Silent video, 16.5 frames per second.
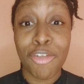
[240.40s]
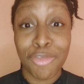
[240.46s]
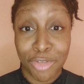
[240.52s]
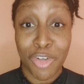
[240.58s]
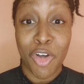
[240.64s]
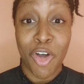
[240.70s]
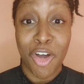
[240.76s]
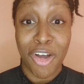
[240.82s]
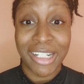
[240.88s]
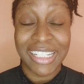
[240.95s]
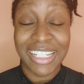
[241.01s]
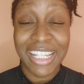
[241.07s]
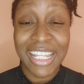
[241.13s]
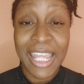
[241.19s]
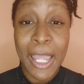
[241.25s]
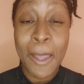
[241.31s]
of God,
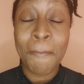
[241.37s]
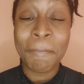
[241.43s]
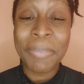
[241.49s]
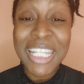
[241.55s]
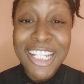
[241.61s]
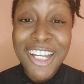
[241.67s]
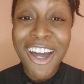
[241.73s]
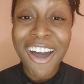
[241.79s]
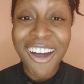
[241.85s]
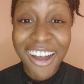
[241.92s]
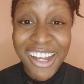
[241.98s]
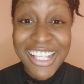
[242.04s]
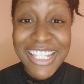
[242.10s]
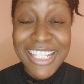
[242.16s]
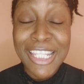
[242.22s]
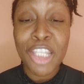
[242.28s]

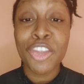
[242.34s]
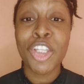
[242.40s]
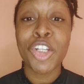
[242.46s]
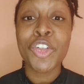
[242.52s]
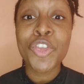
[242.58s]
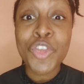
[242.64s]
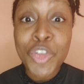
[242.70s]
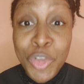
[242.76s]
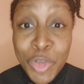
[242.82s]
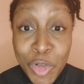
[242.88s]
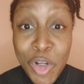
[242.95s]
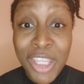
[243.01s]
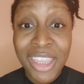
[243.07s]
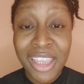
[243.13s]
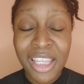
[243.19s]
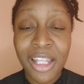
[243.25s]
because the
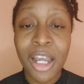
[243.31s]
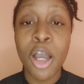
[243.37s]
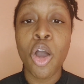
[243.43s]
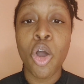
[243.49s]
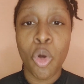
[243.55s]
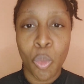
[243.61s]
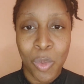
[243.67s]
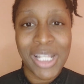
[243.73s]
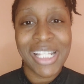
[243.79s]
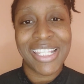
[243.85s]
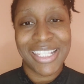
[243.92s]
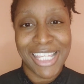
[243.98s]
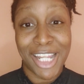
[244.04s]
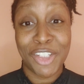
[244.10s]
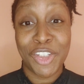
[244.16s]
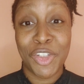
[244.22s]
truth will
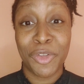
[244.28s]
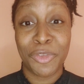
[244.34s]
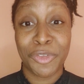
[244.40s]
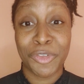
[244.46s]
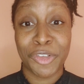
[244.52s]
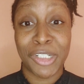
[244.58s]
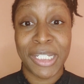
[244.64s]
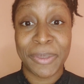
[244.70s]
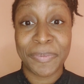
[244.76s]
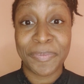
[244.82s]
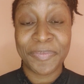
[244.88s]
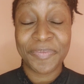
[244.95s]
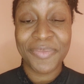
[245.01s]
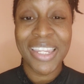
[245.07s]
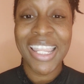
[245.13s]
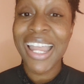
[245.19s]
set you free.
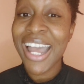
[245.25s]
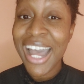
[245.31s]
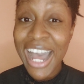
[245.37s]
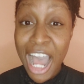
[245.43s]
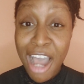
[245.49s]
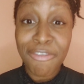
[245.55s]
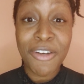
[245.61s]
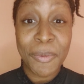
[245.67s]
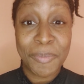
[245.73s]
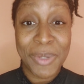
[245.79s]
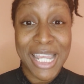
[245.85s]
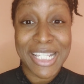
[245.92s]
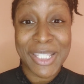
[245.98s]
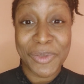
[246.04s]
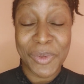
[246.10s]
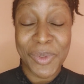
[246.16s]
Have a
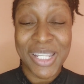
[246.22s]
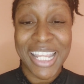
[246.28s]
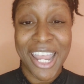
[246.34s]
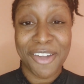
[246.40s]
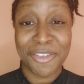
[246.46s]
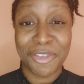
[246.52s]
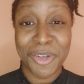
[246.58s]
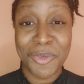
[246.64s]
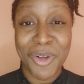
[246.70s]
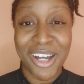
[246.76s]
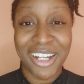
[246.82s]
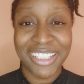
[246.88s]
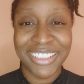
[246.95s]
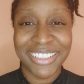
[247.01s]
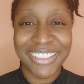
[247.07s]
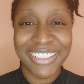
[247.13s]
blessed week,
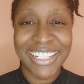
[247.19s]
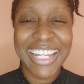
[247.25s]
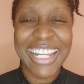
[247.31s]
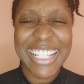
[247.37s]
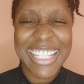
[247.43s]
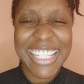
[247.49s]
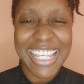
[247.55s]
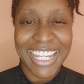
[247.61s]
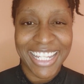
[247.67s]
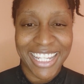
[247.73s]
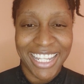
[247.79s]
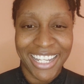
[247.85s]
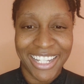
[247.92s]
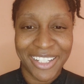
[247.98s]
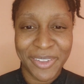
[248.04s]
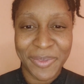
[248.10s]
everyone. Take
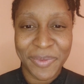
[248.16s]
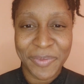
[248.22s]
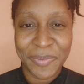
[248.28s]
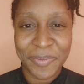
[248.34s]
care.